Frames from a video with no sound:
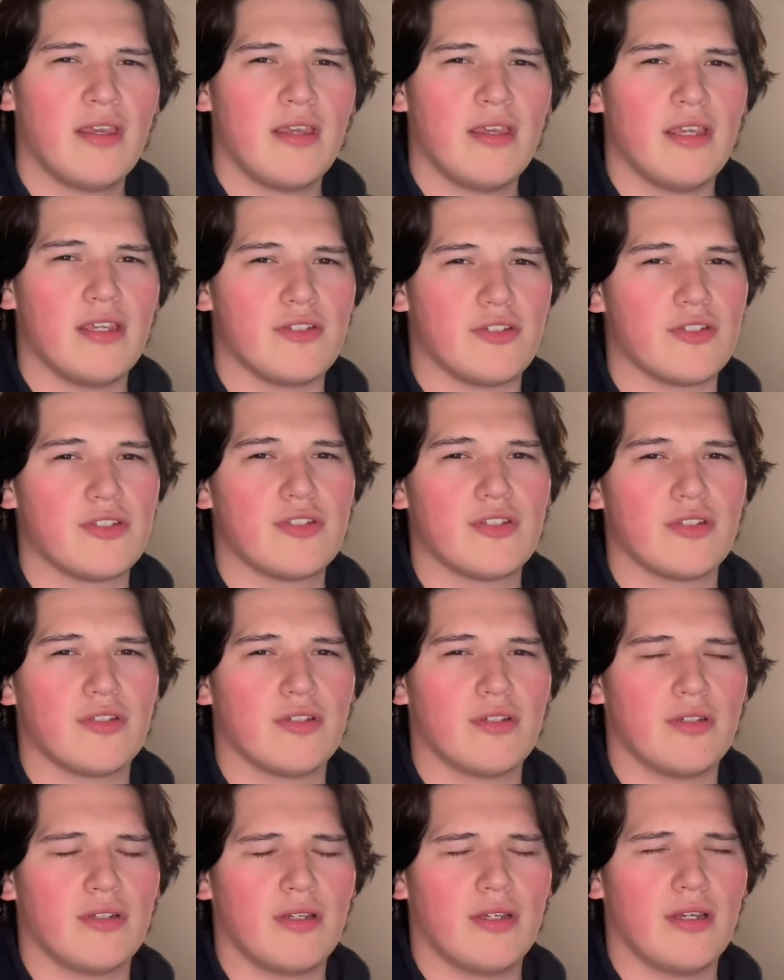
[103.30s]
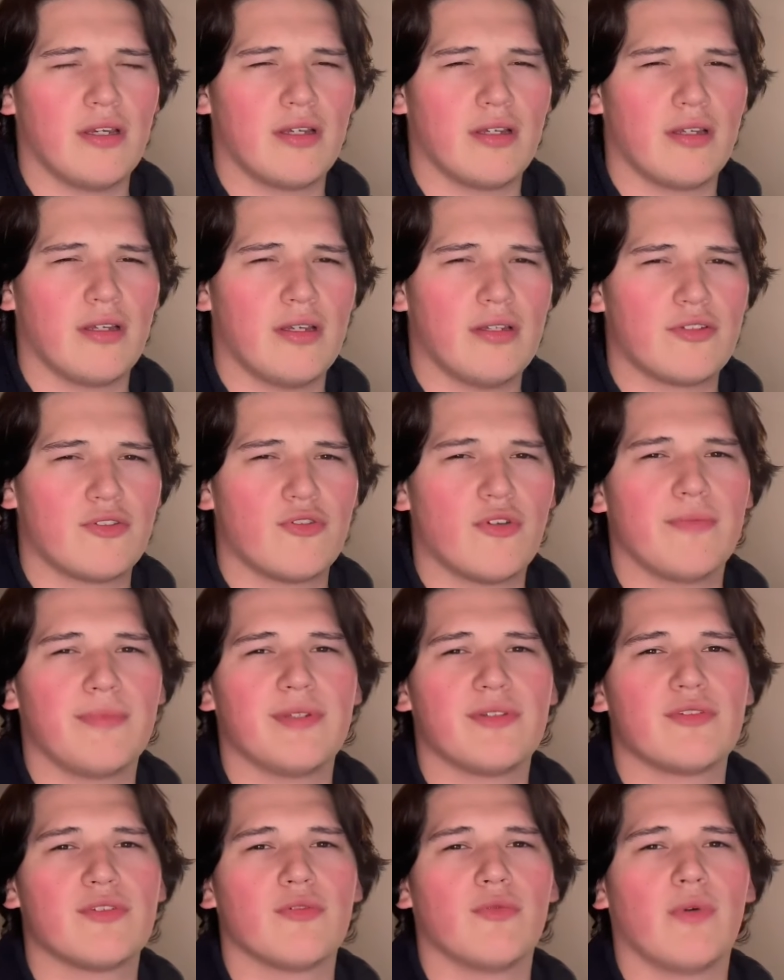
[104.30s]
is just a
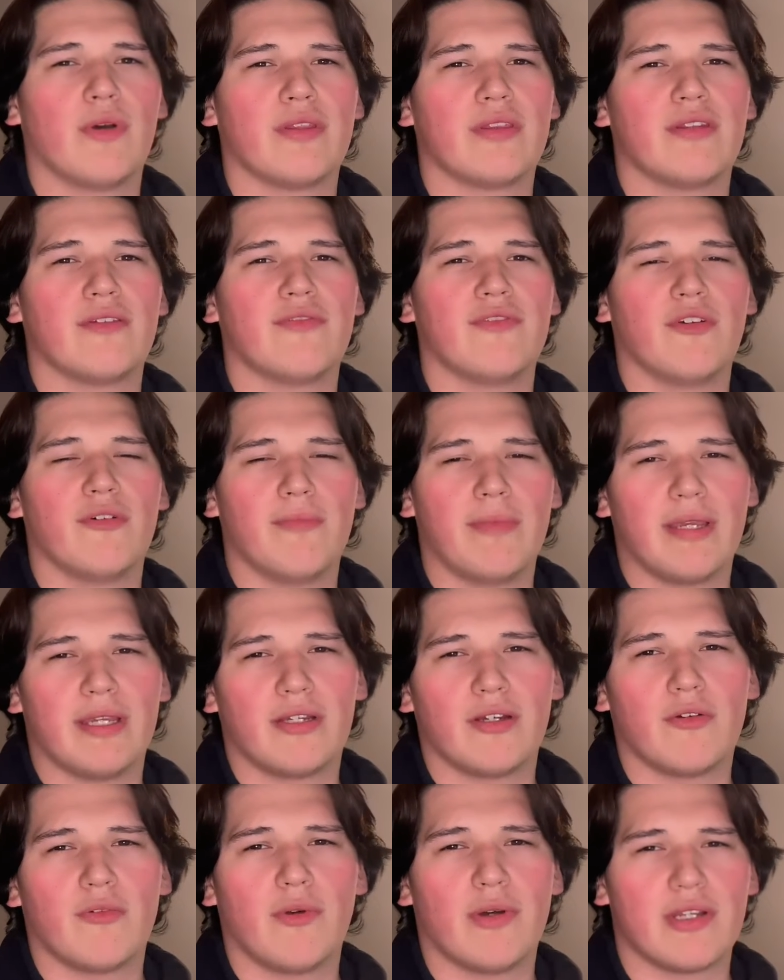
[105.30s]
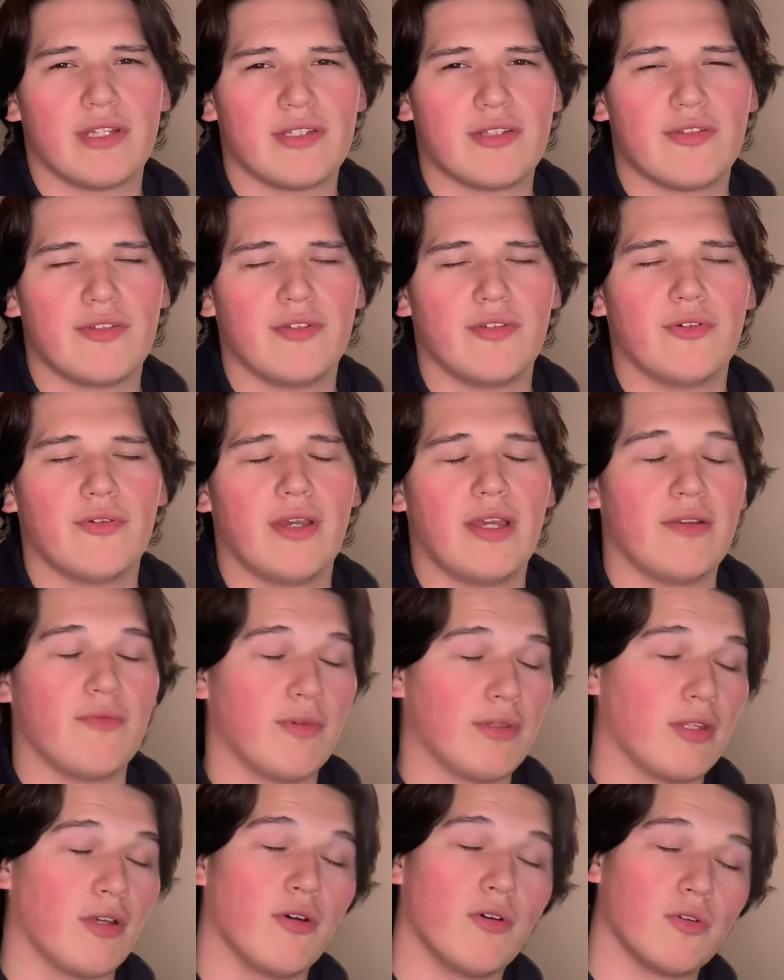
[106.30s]
tribute to what the filmmaker wanted to do and
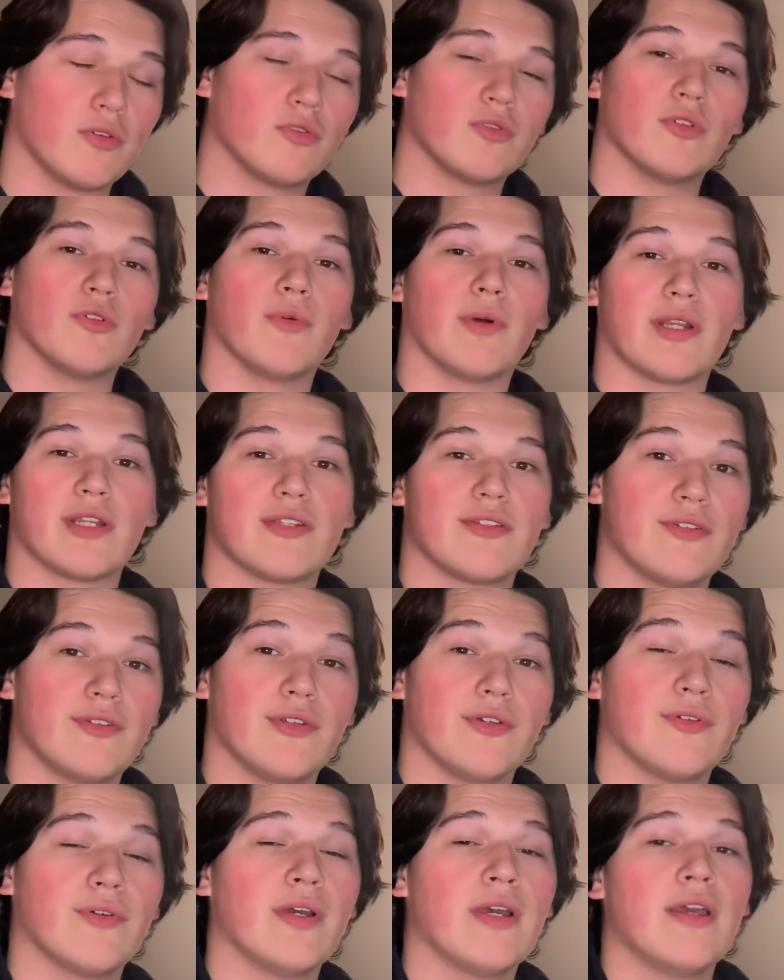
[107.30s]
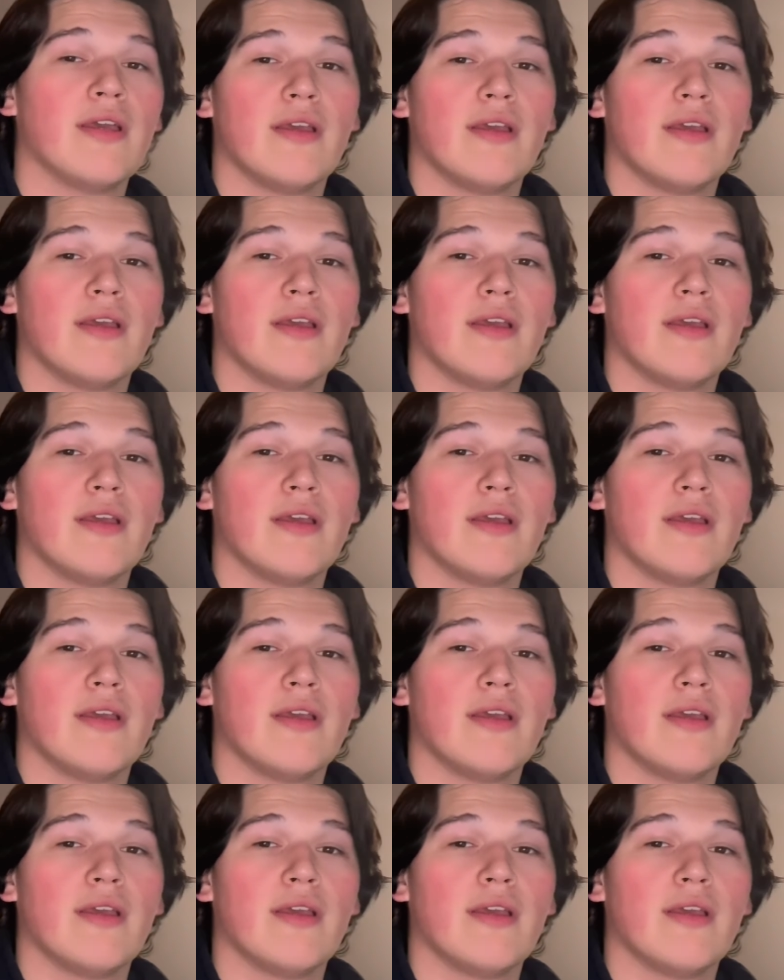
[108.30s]
what the whole crew wanted to do.